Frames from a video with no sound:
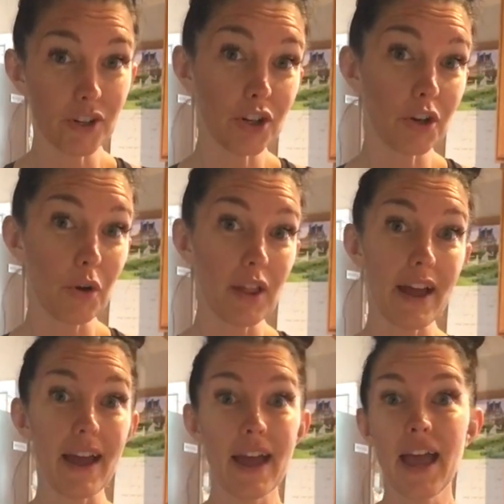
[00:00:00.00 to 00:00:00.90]

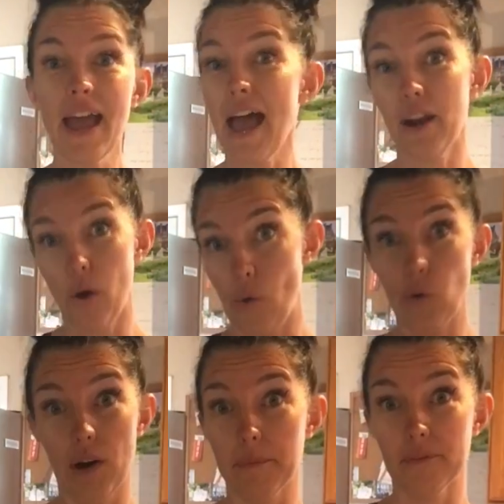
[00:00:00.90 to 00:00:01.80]
granola and a whole
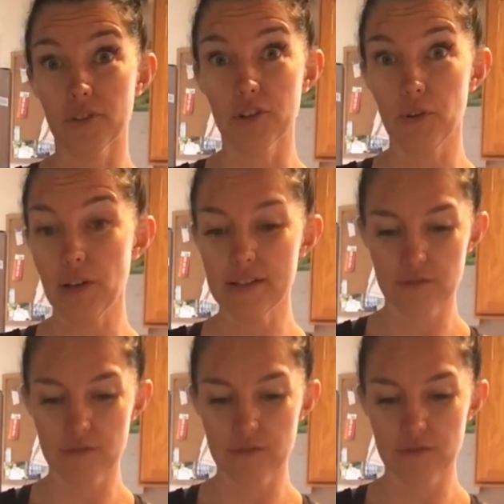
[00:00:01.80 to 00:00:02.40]
cup of granola.